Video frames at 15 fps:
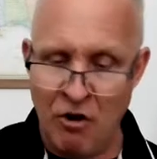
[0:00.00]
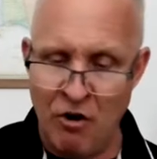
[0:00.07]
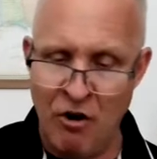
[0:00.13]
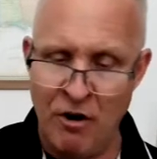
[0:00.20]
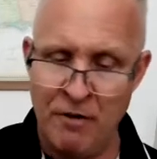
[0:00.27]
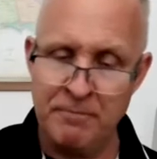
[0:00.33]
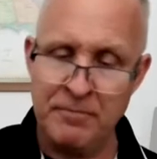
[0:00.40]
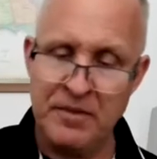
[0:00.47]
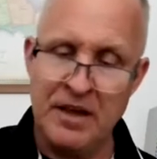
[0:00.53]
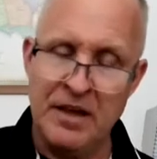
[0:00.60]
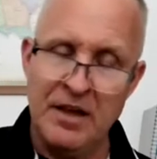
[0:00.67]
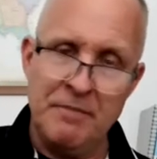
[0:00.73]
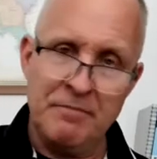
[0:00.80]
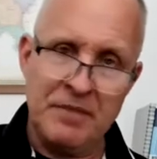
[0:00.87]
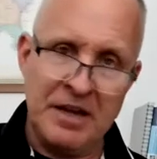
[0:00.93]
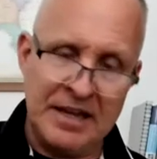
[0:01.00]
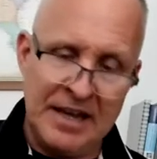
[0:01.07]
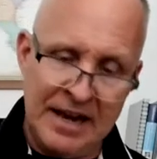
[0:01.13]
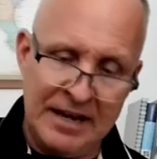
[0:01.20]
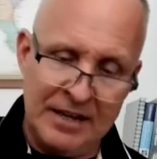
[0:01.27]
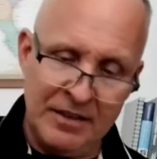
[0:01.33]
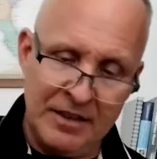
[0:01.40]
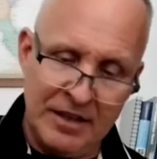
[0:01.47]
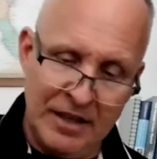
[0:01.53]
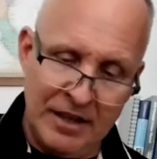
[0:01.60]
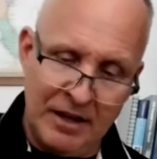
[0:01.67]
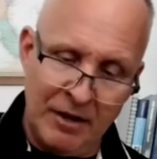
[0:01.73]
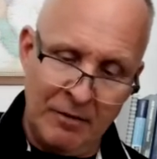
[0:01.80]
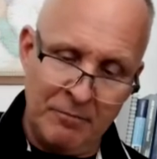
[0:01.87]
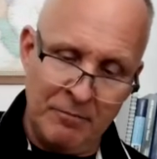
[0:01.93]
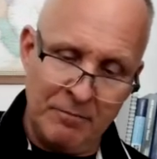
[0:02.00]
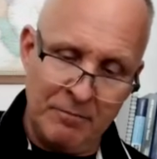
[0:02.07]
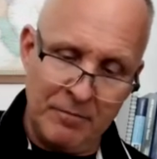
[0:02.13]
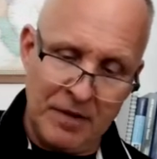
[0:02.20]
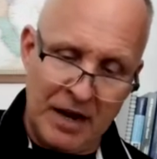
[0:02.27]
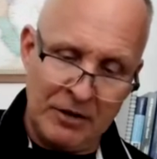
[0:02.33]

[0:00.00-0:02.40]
are. Again, in, um,